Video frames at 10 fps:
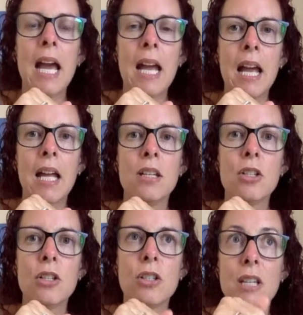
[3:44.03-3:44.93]
And
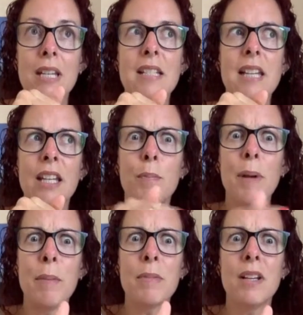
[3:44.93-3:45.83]
to the extent that
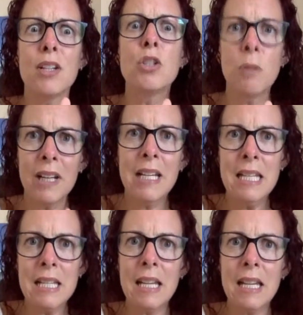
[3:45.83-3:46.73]
Ben was like, do I need
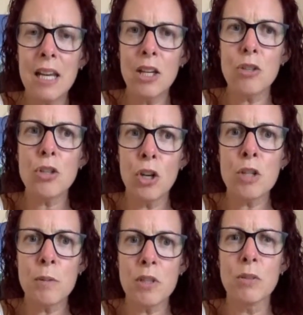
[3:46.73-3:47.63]
to take you to
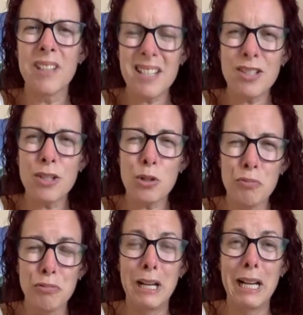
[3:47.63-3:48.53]
hospital? This looks
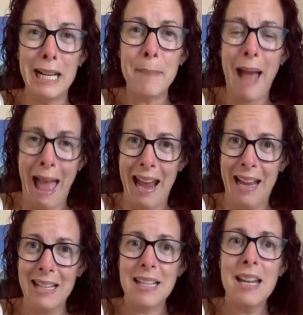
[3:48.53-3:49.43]
really
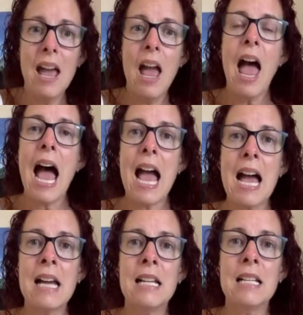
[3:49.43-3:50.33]
bad.
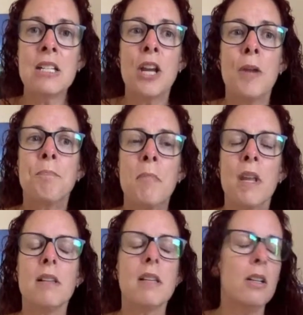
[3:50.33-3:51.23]
And
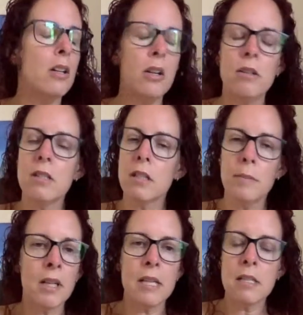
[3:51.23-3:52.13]
I was like, no, it's going to
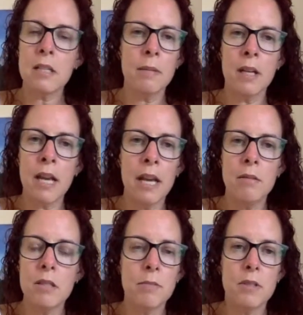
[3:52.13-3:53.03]
be okay. It's going to be okay.
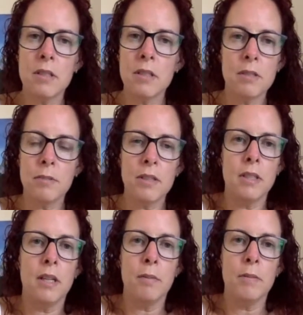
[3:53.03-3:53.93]

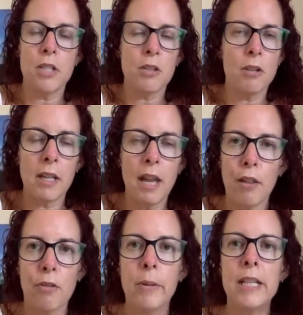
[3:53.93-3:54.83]
We're just going to get
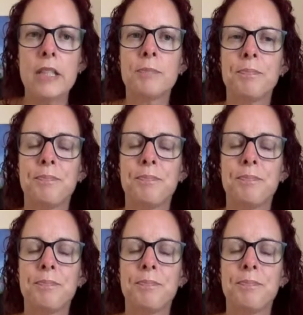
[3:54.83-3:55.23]
through it.